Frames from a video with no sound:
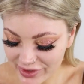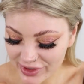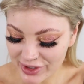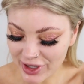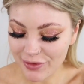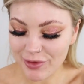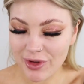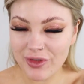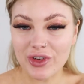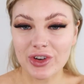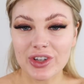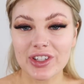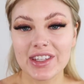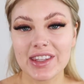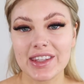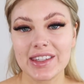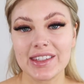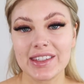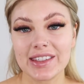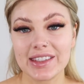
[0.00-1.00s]
So moving on to
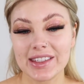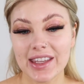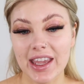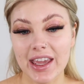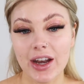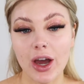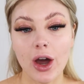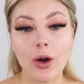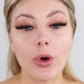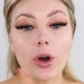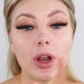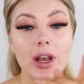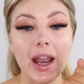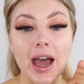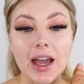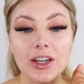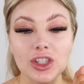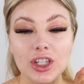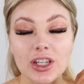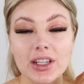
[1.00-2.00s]
the skin. Oh,
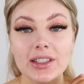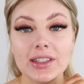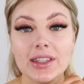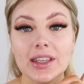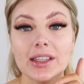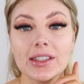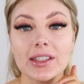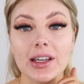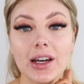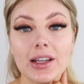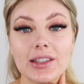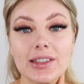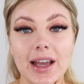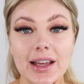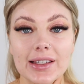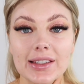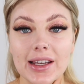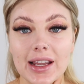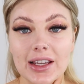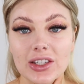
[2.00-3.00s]
lashes. These are
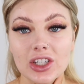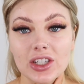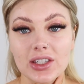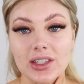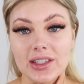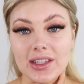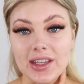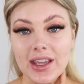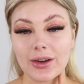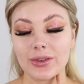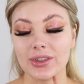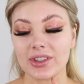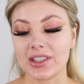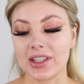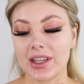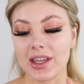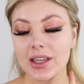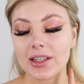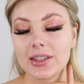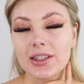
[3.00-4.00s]
TATTI lashes
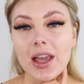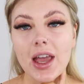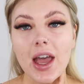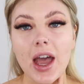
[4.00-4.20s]
TL6.